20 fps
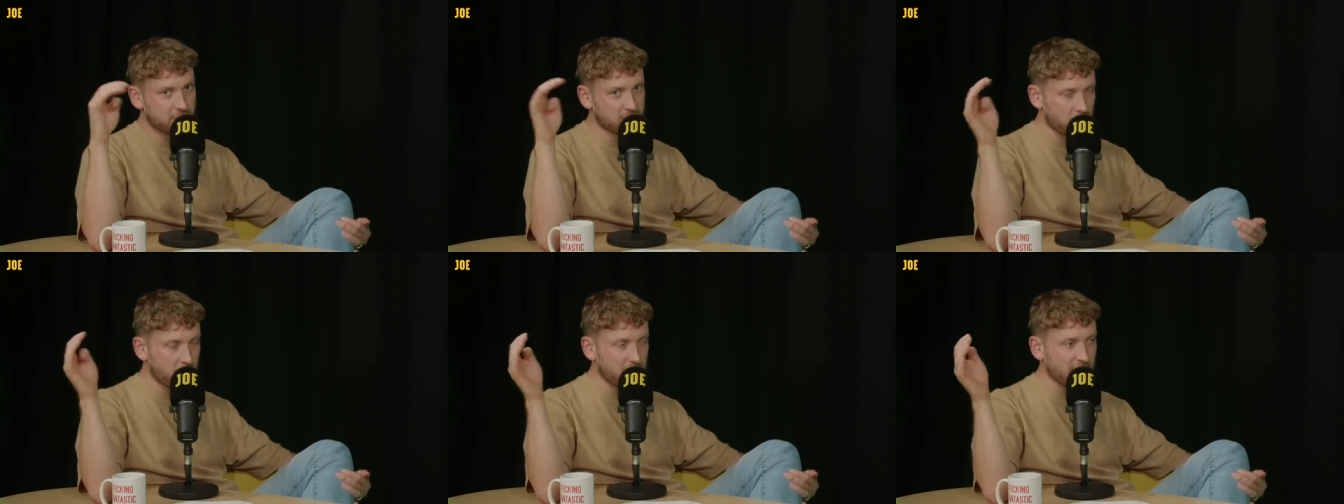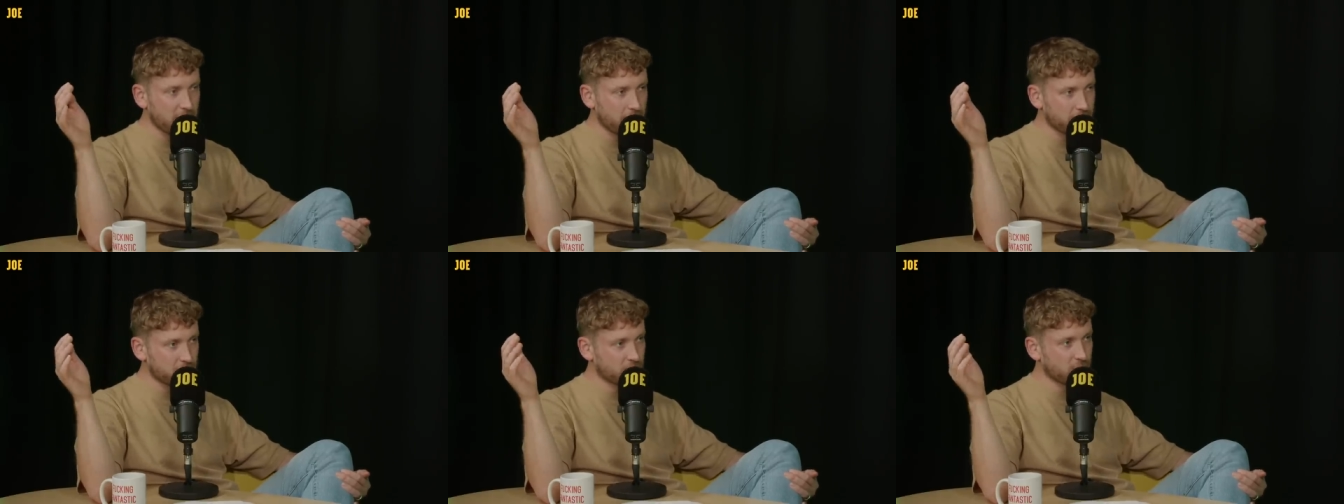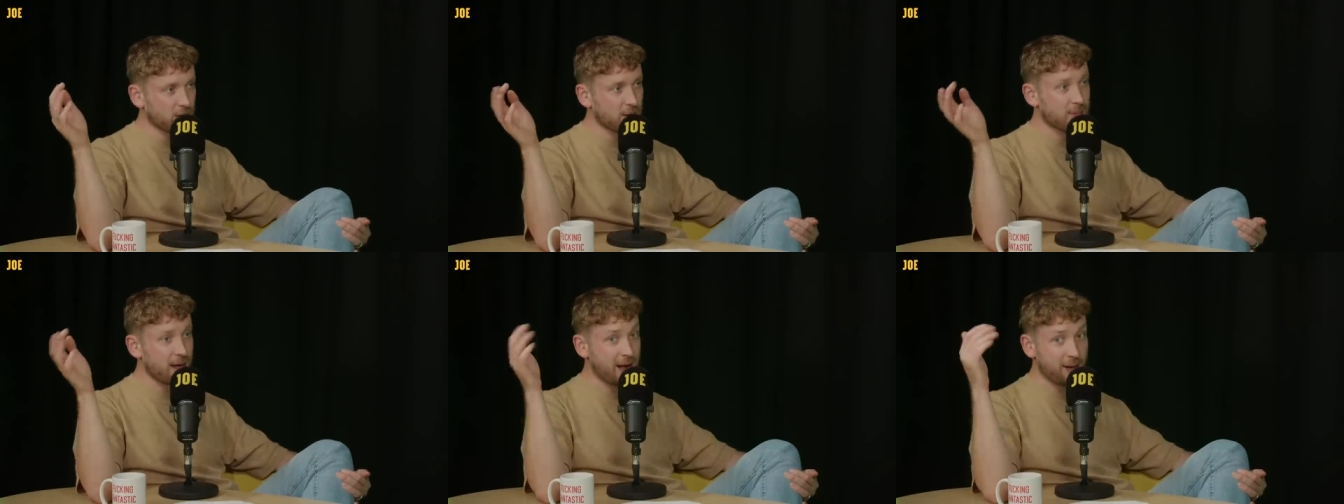swimming
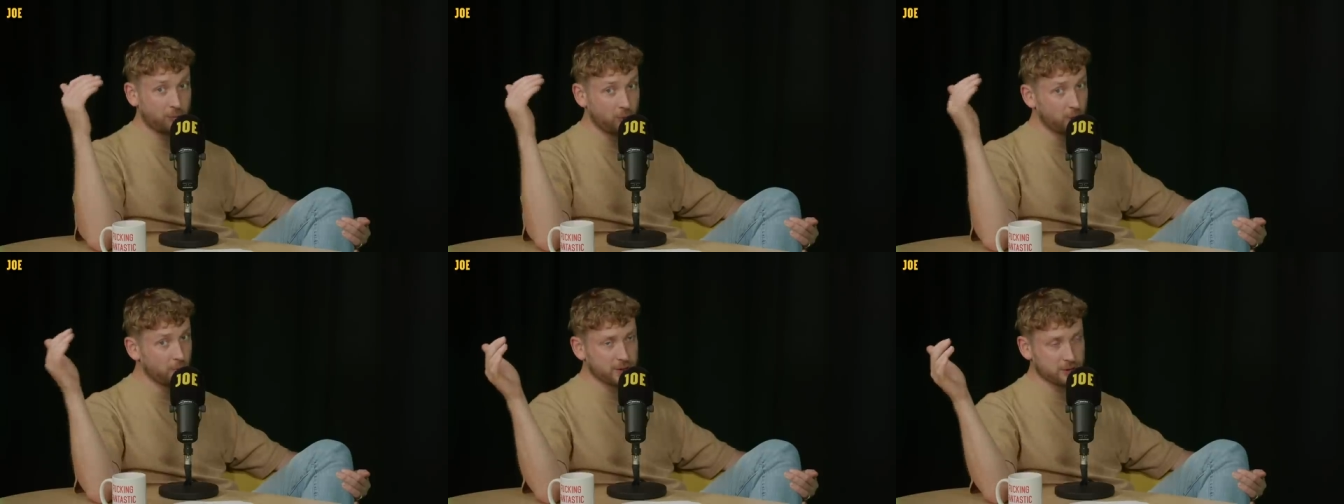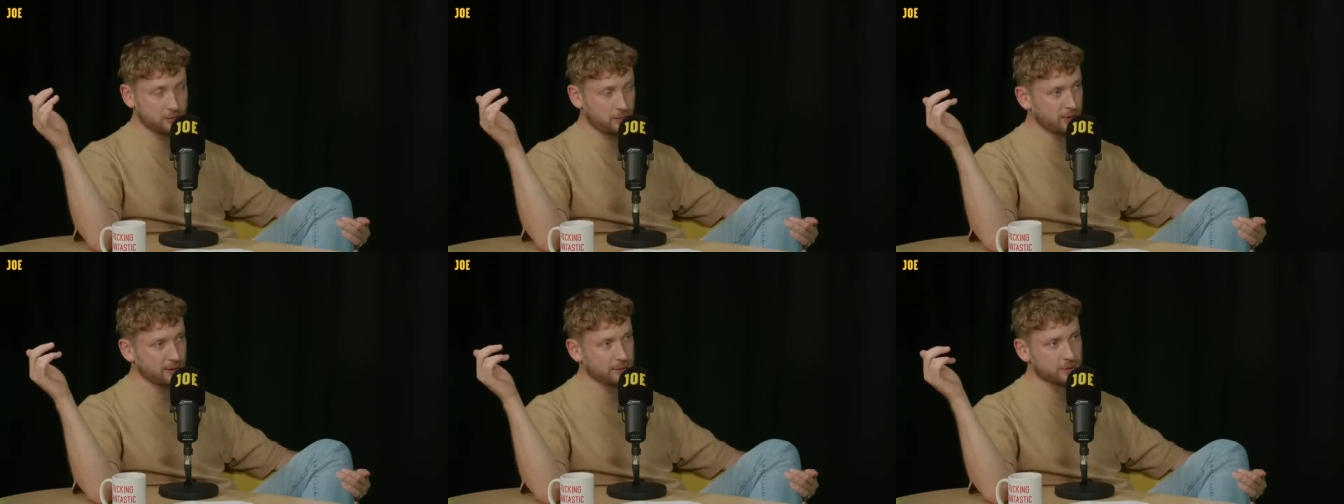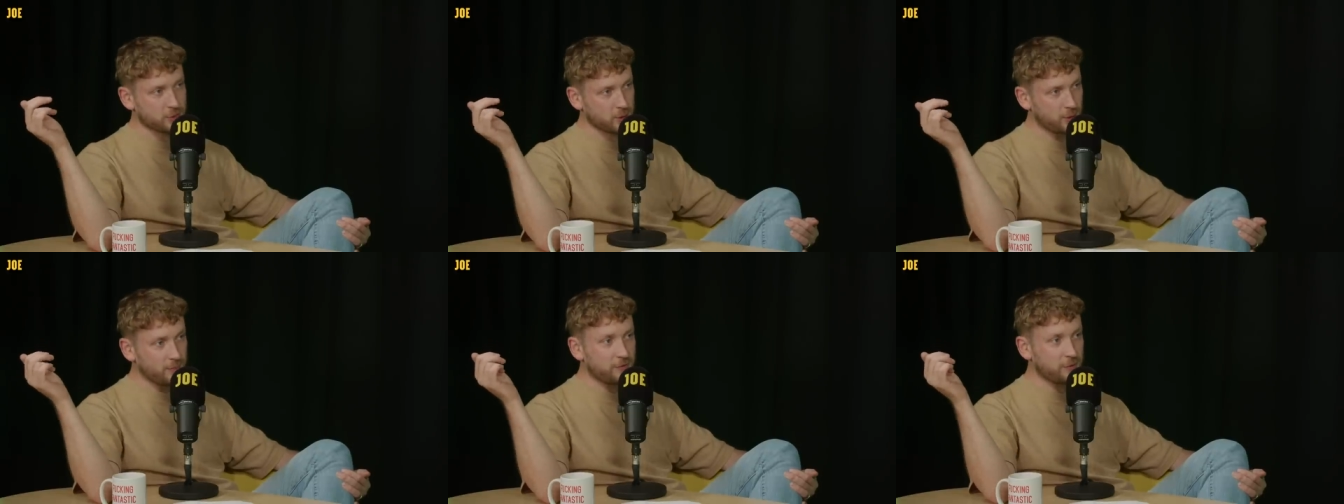upstream and will be swimming
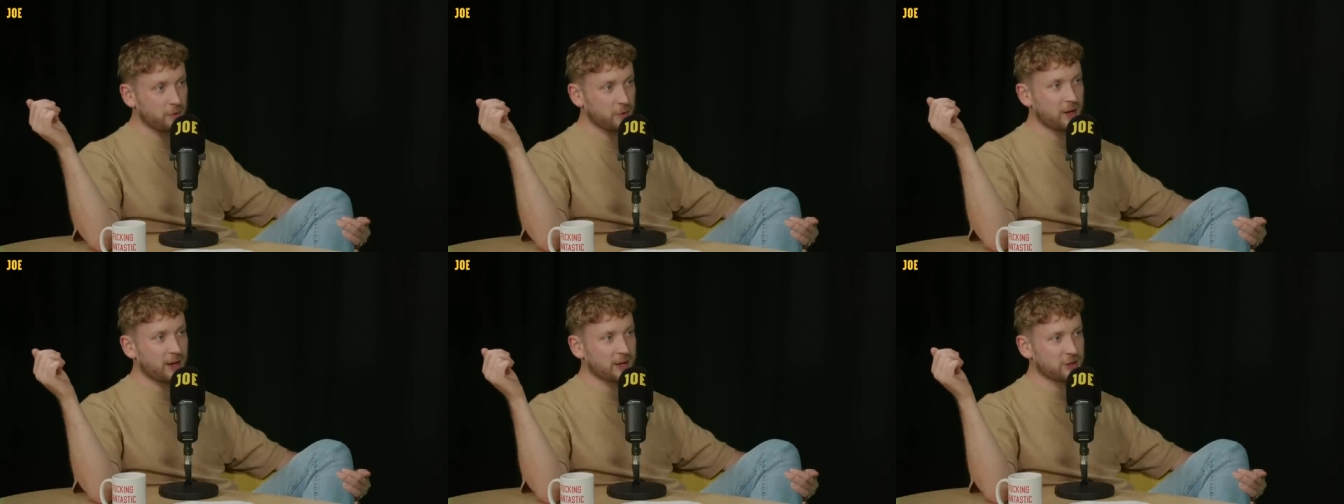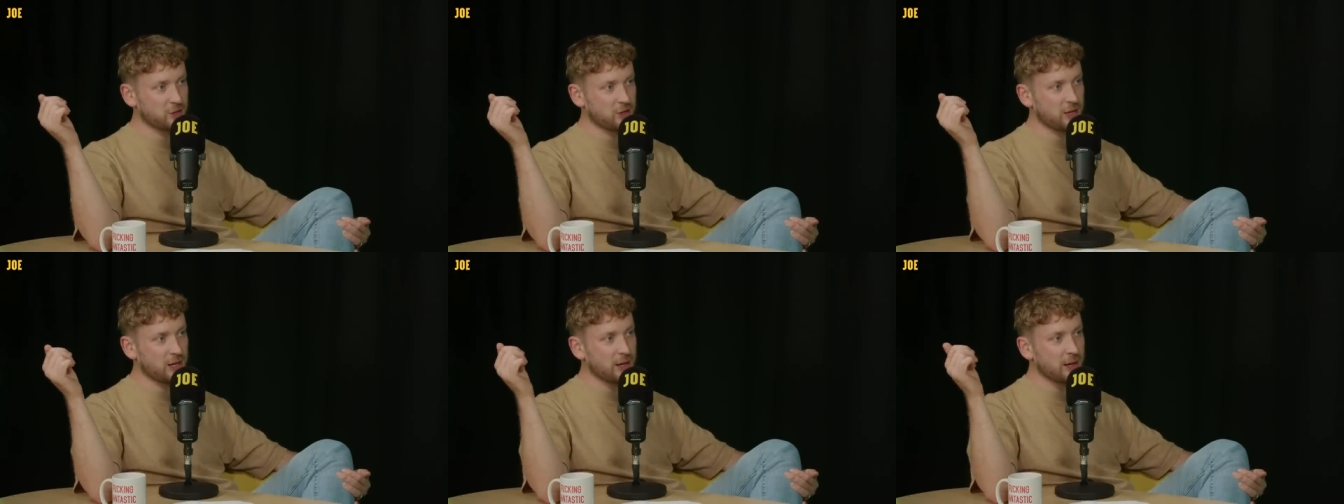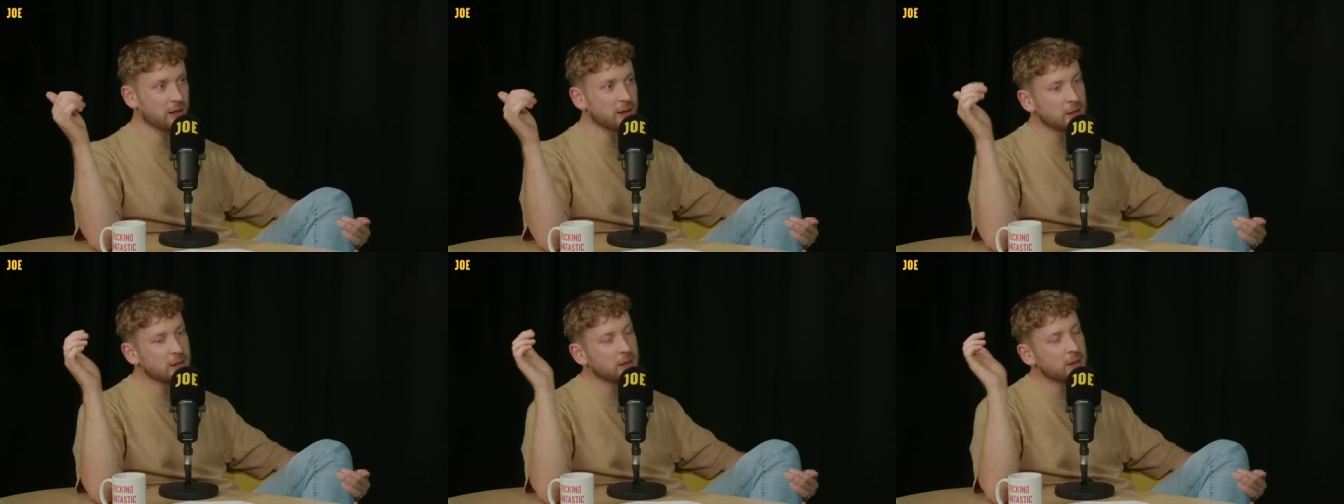upstream for the next year.